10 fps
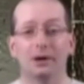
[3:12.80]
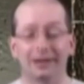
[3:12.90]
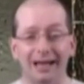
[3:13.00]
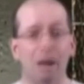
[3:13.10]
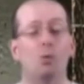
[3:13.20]

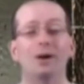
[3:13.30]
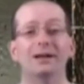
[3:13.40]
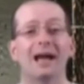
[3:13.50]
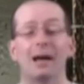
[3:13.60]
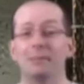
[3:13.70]
got one
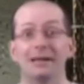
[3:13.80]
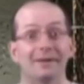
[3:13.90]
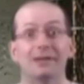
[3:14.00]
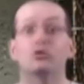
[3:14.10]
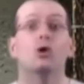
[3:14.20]
copy, and
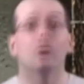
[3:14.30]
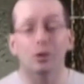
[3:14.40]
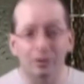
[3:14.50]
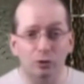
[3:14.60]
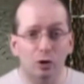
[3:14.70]
that's all
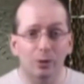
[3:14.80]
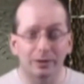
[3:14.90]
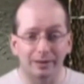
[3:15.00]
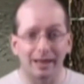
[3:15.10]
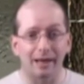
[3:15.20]
they're ever
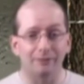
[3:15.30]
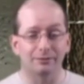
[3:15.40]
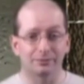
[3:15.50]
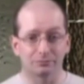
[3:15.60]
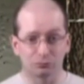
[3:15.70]
going to have,
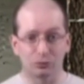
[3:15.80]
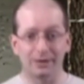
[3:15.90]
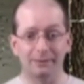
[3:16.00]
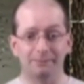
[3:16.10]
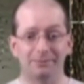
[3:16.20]

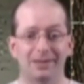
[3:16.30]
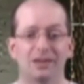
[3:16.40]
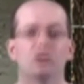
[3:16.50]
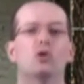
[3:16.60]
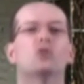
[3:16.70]
right?
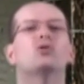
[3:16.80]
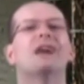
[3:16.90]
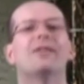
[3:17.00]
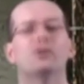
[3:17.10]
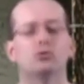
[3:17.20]
So there's
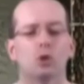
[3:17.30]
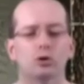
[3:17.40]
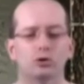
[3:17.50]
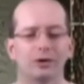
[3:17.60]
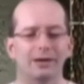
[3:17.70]
not this
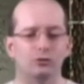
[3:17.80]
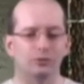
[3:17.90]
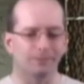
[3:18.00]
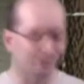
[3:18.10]
alternation.